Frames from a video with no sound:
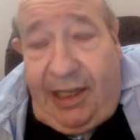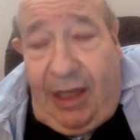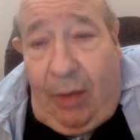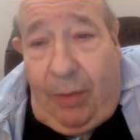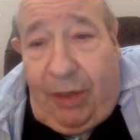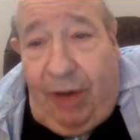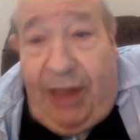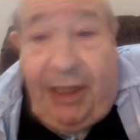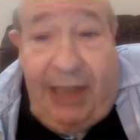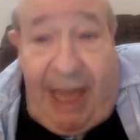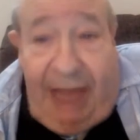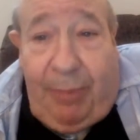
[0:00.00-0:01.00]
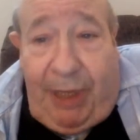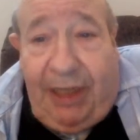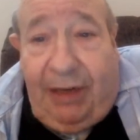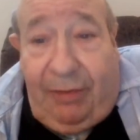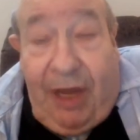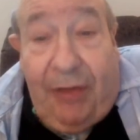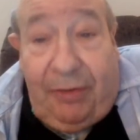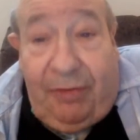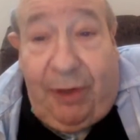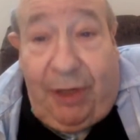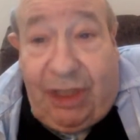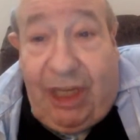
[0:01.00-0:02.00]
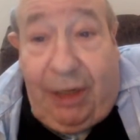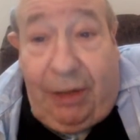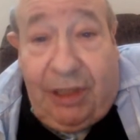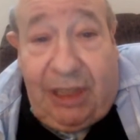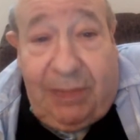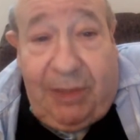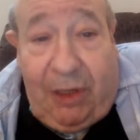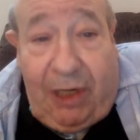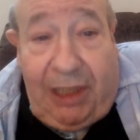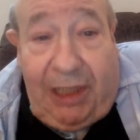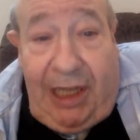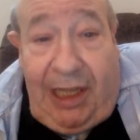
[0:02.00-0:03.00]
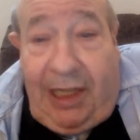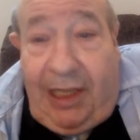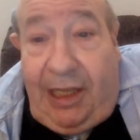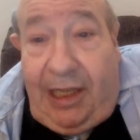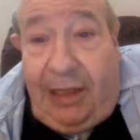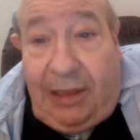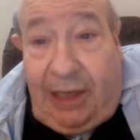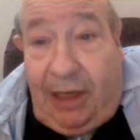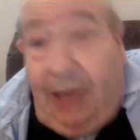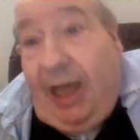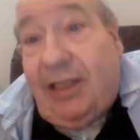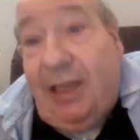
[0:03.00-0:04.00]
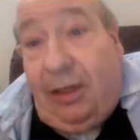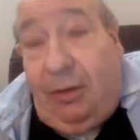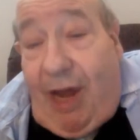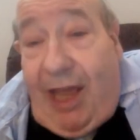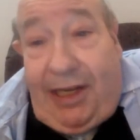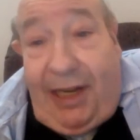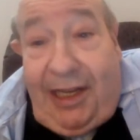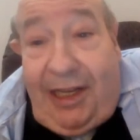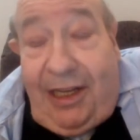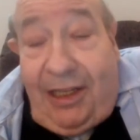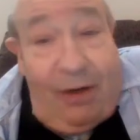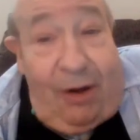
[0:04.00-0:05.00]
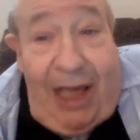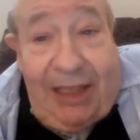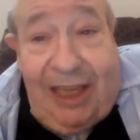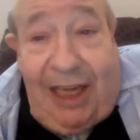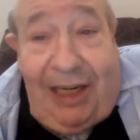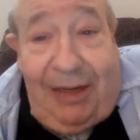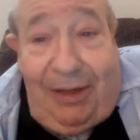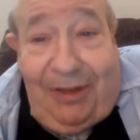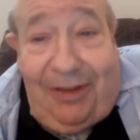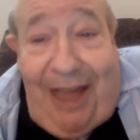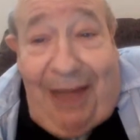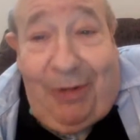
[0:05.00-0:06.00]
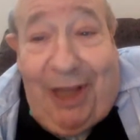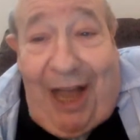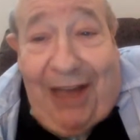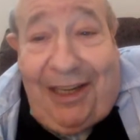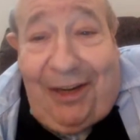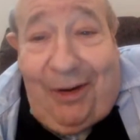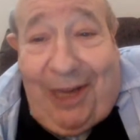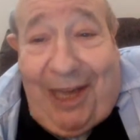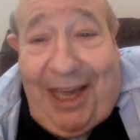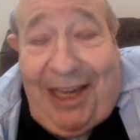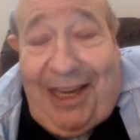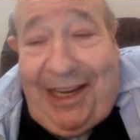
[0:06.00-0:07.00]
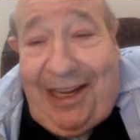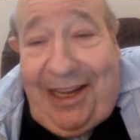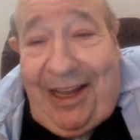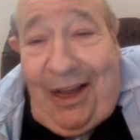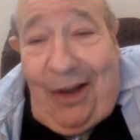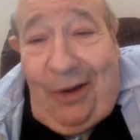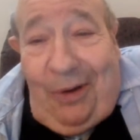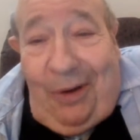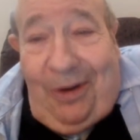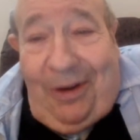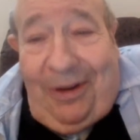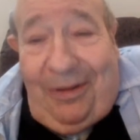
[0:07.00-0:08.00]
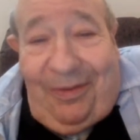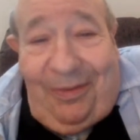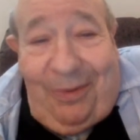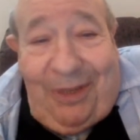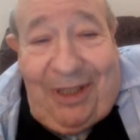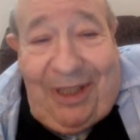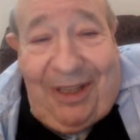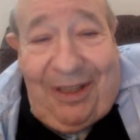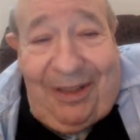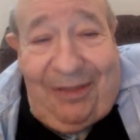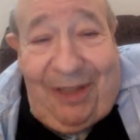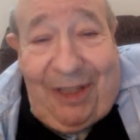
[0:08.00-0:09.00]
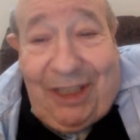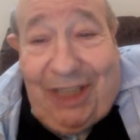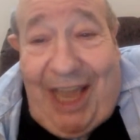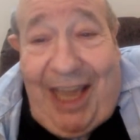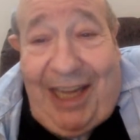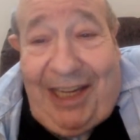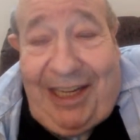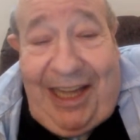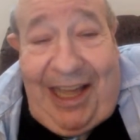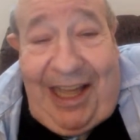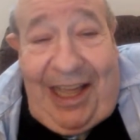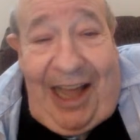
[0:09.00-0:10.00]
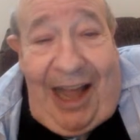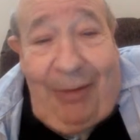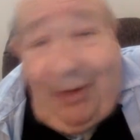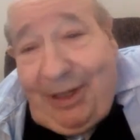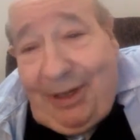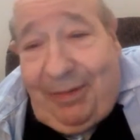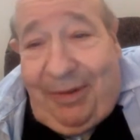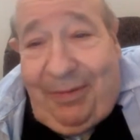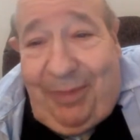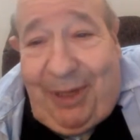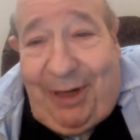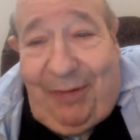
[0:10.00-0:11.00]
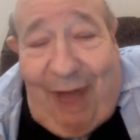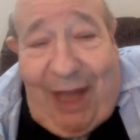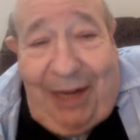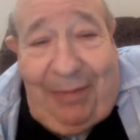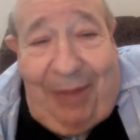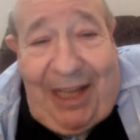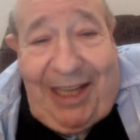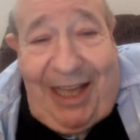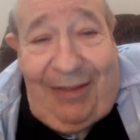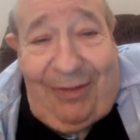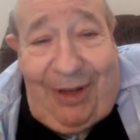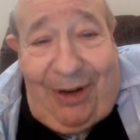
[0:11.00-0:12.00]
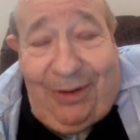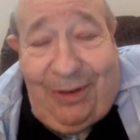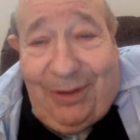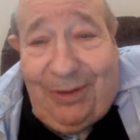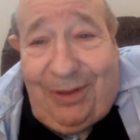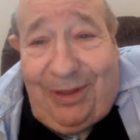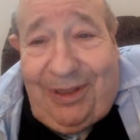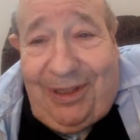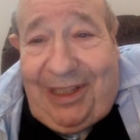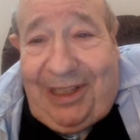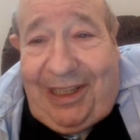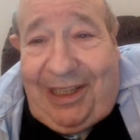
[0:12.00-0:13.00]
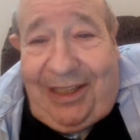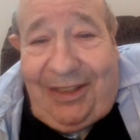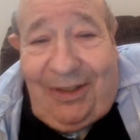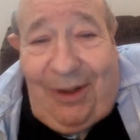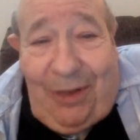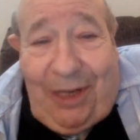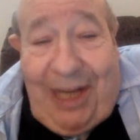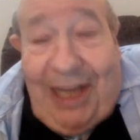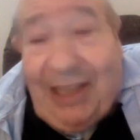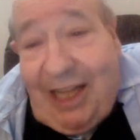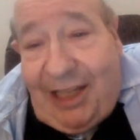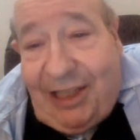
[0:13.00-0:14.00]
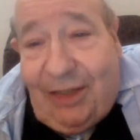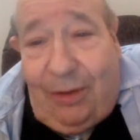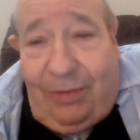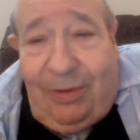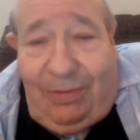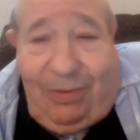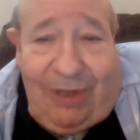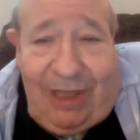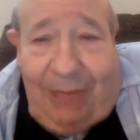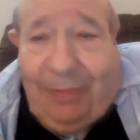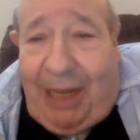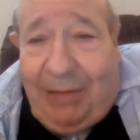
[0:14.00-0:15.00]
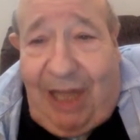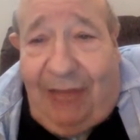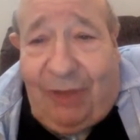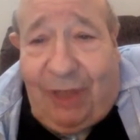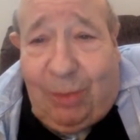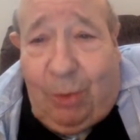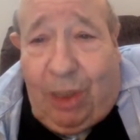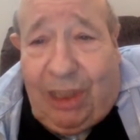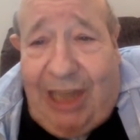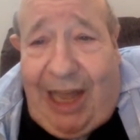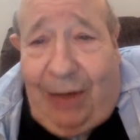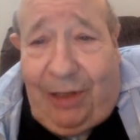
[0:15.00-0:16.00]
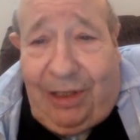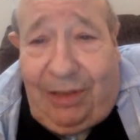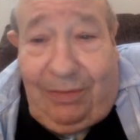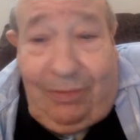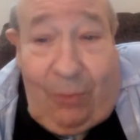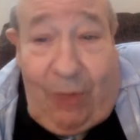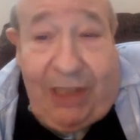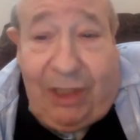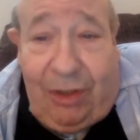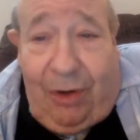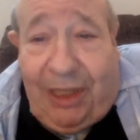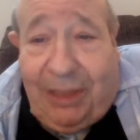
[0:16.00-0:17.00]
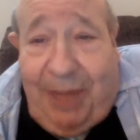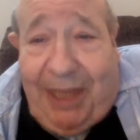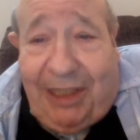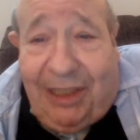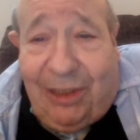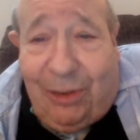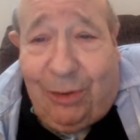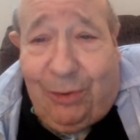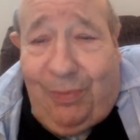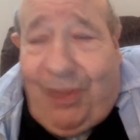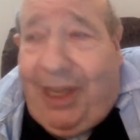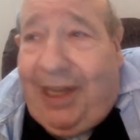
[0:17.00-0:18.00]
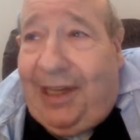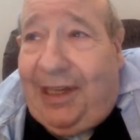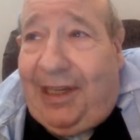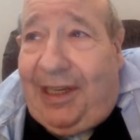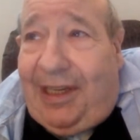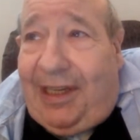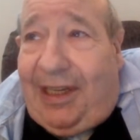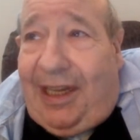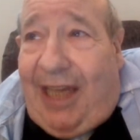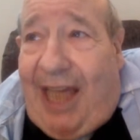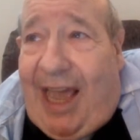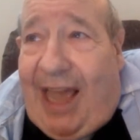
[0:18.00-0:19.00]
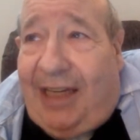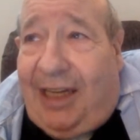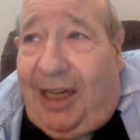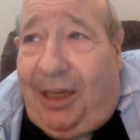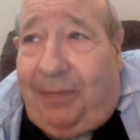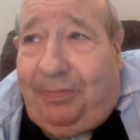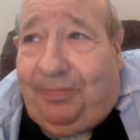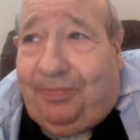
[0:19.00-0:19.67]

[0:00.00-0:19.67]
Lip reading: that would be great. And Dave, being another very generous spirit, I said great. So had we gotten in okay with the Village Gate, I wouldn't have been invited by Dave, to go the next night. So sometimes life just works out in ways you don't expect it to. And